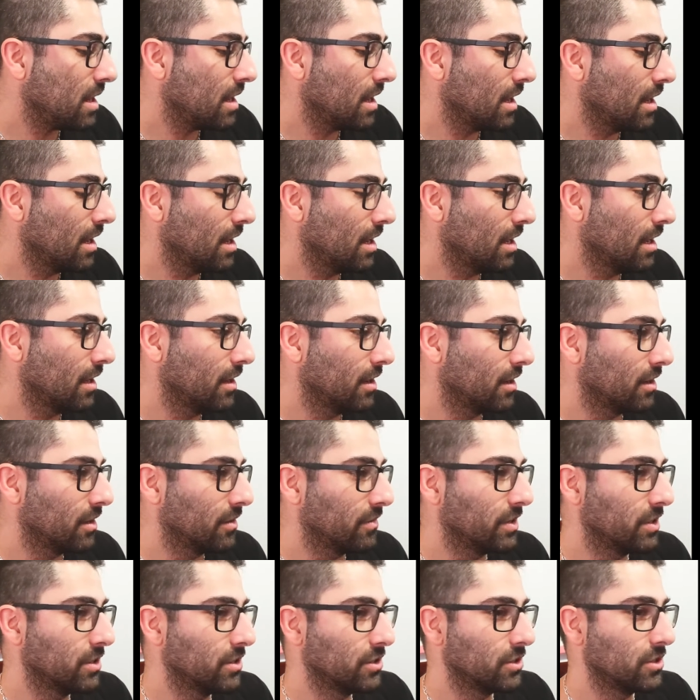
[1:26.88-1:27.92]
And our
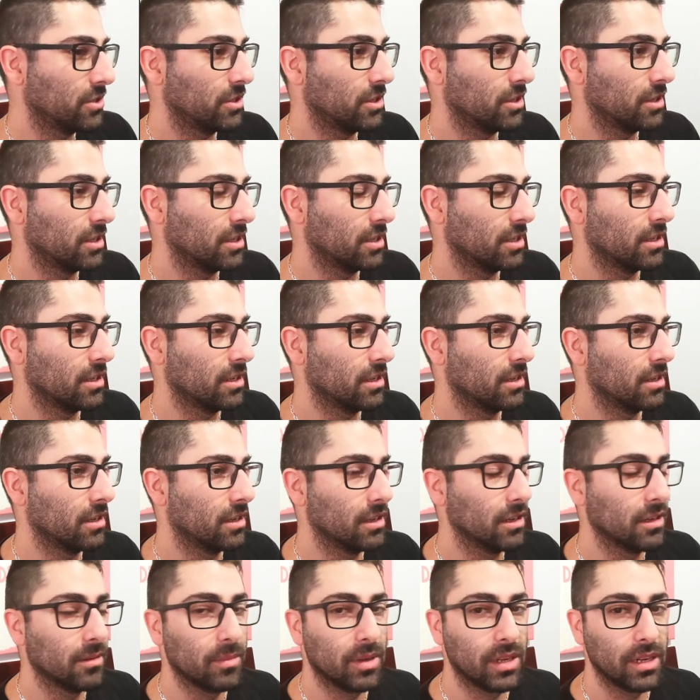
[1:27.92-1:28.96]
adventure started
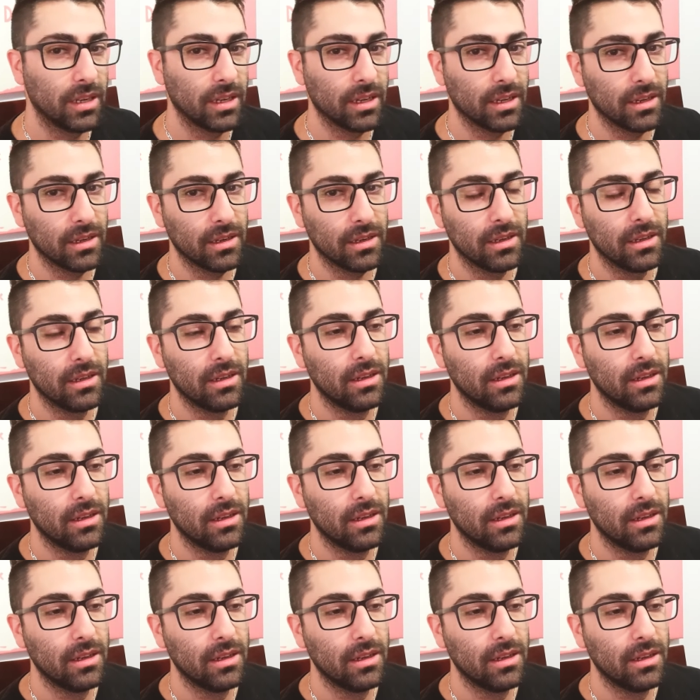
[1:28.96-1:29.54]
on Monday.